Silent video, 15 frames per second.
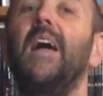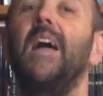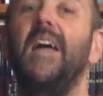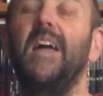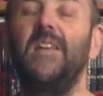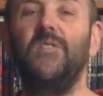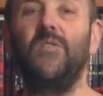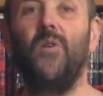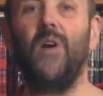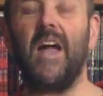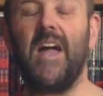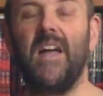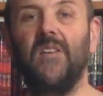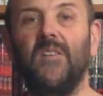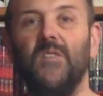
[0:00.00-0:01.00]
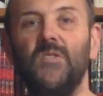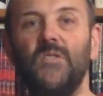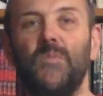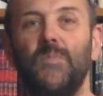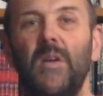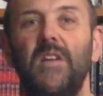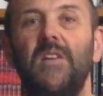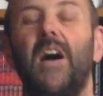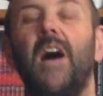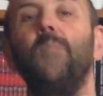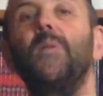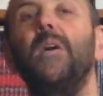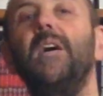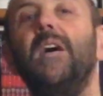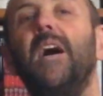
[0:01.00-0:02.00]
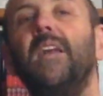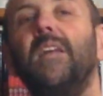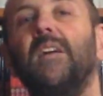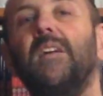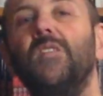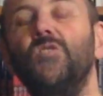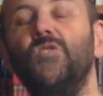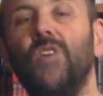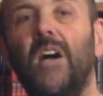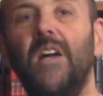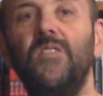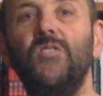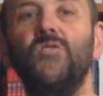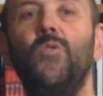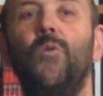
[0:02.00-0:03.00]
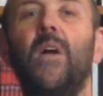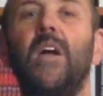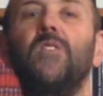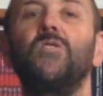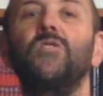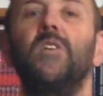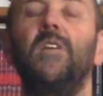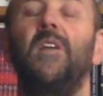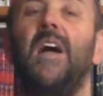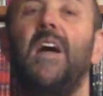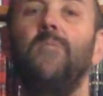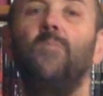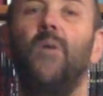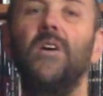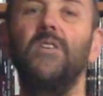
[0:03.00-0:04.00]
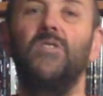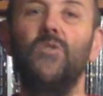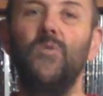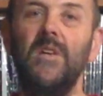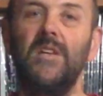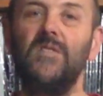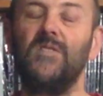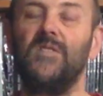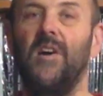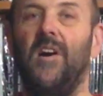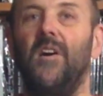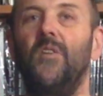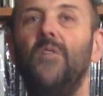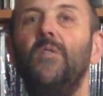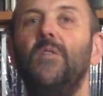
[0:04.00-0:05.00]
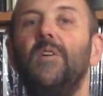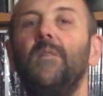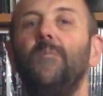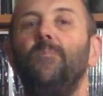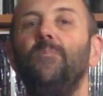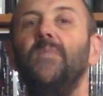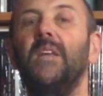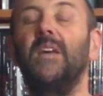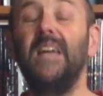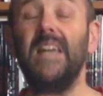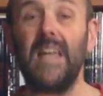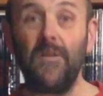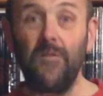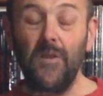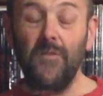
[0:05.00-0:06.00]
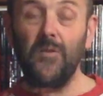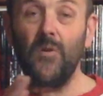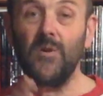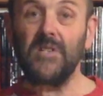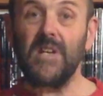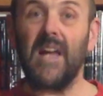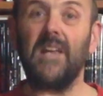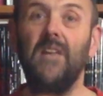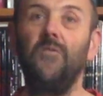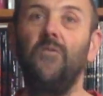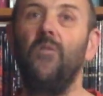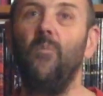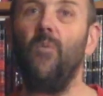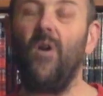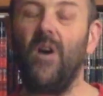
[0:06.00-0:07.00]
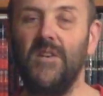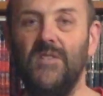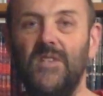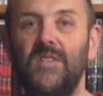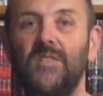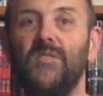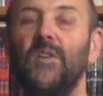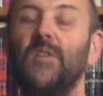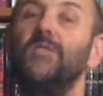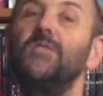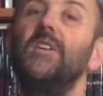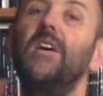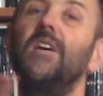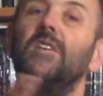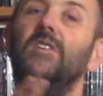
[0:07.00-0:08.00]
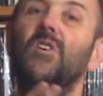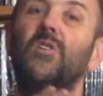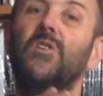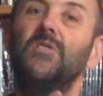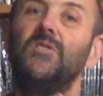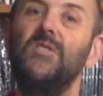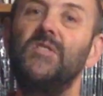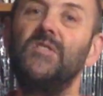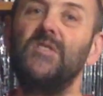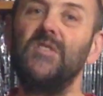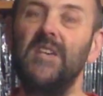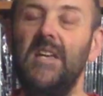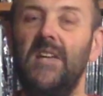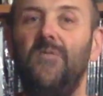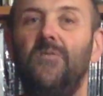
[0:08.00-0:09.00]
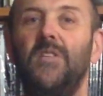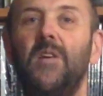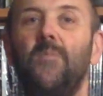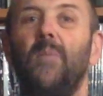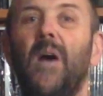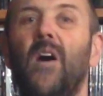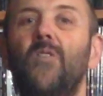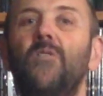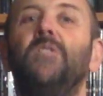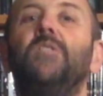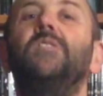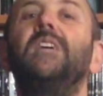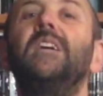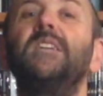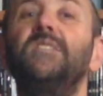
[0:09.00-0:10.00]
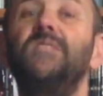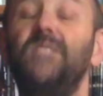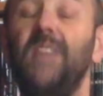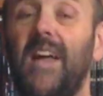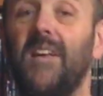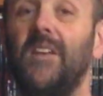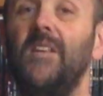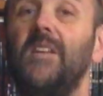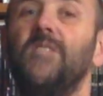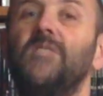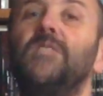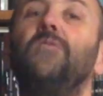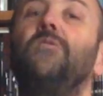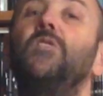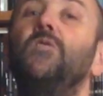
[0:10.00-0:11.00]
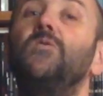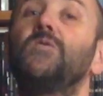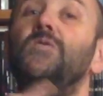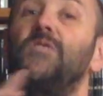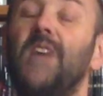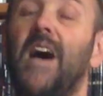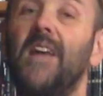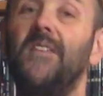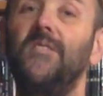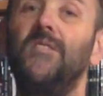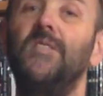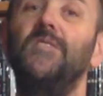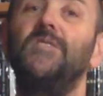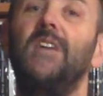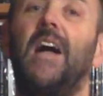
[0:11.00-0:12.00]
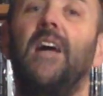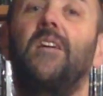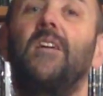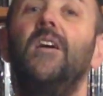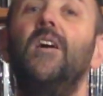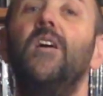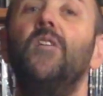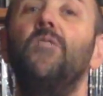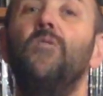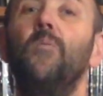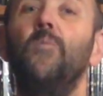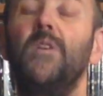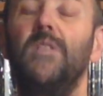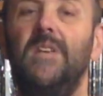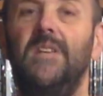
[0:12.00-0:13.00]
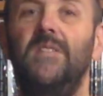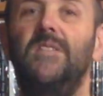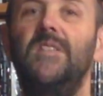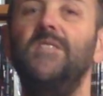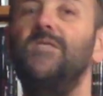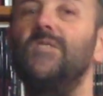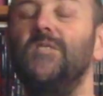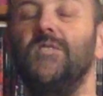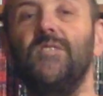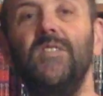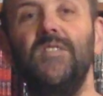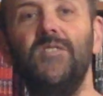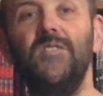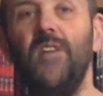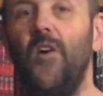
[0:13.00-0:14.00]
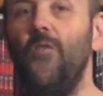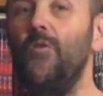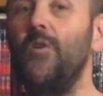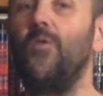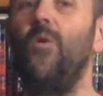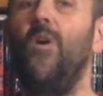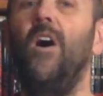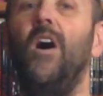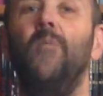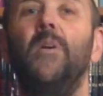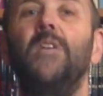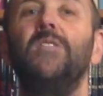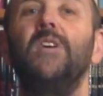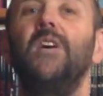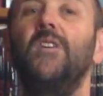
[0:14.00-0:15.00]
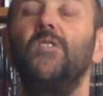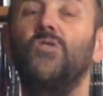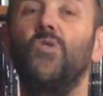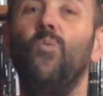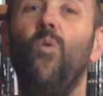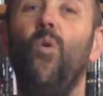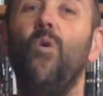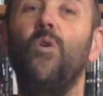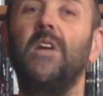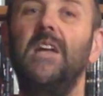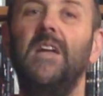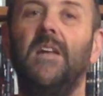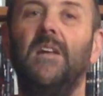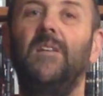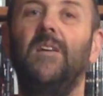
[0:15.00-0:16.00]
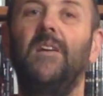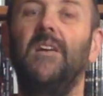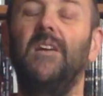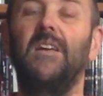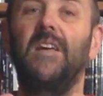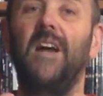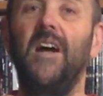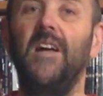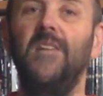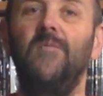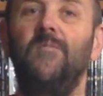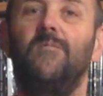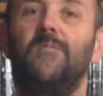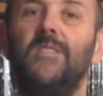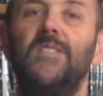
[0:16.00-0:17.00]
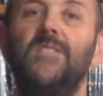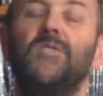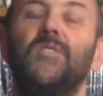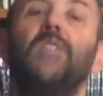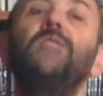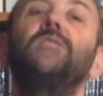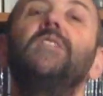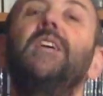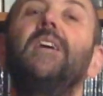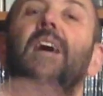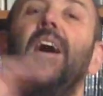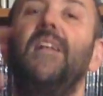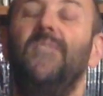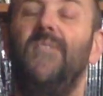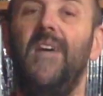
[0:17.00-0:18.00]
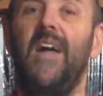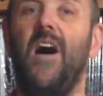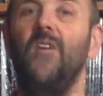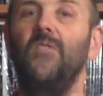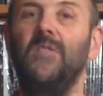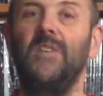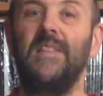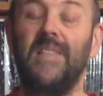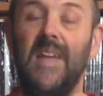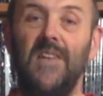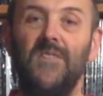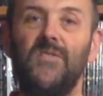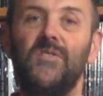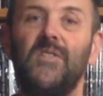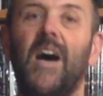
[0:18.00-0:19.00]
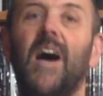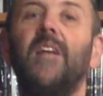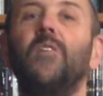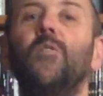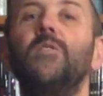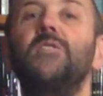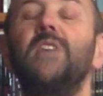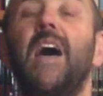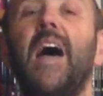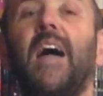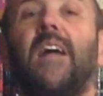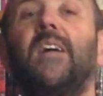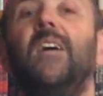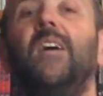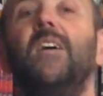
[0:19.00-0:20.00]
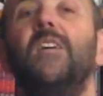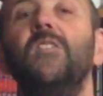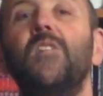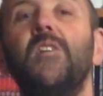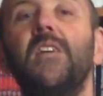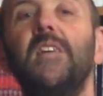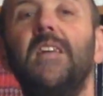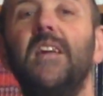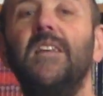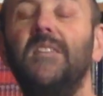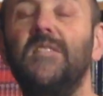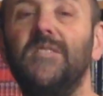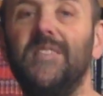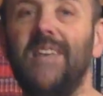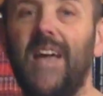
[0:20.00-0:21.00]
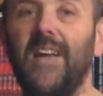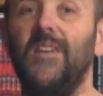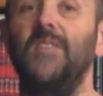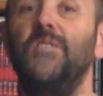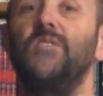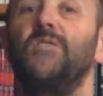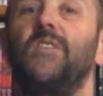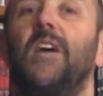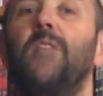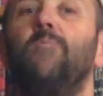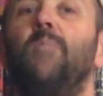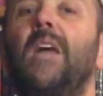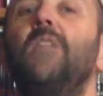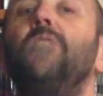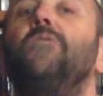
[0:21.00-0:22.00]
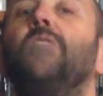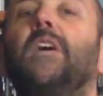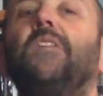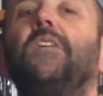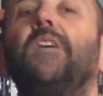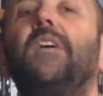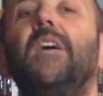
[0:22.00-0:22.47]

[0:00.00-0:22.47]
and your hand can speed up and it can change direction, and by doing so, even if you're attacking from wide distance, you can deceive the opponent exactly as if you'd started an attack from within distance. There's no requirement to walk in, gain distance, and then only then start your attack. You can get exactly the same benefit